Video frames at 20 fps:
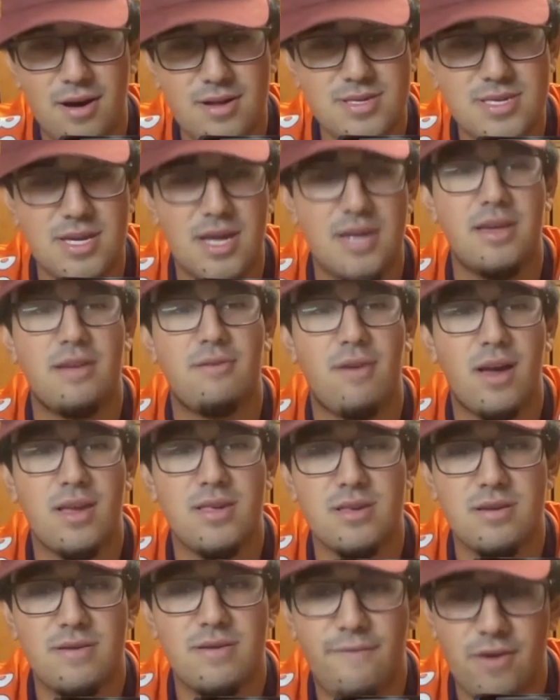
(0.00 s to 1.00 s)
on Sunday,
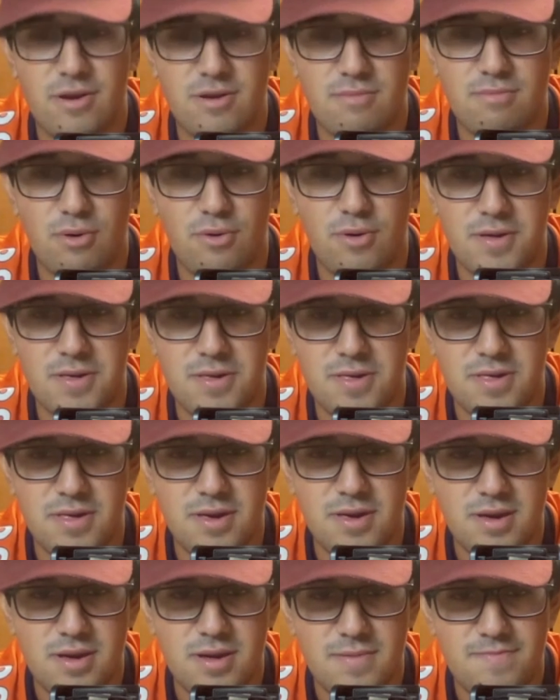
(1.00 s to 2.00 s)
Raza, for your boys?
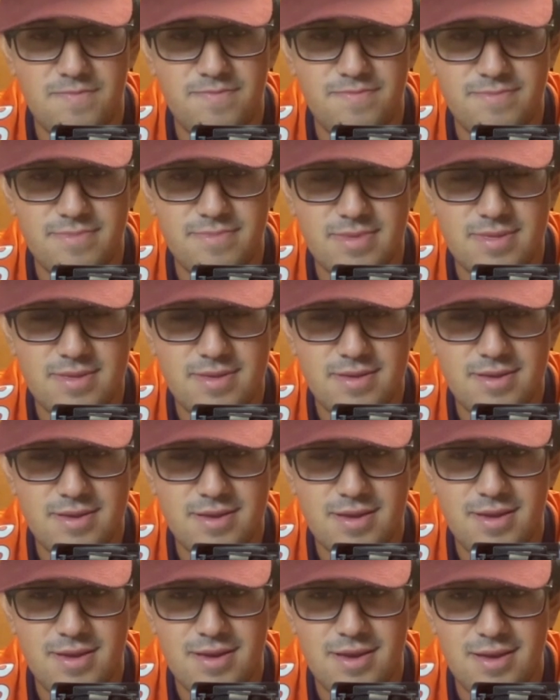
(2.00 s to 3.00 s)

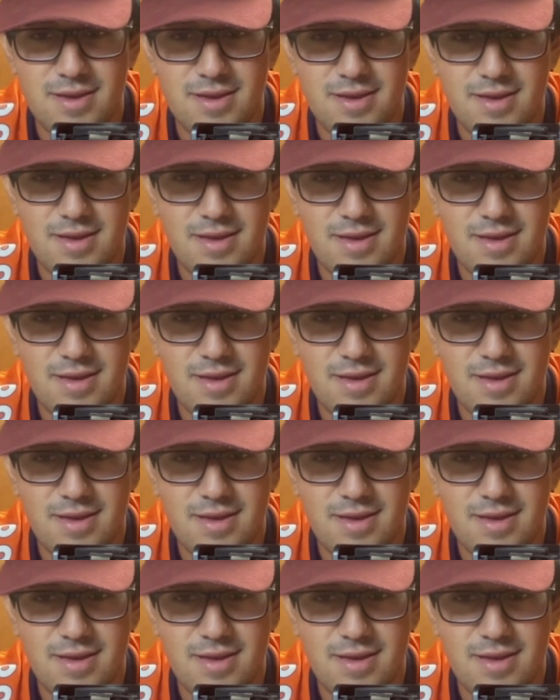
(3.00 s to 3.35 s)
Can you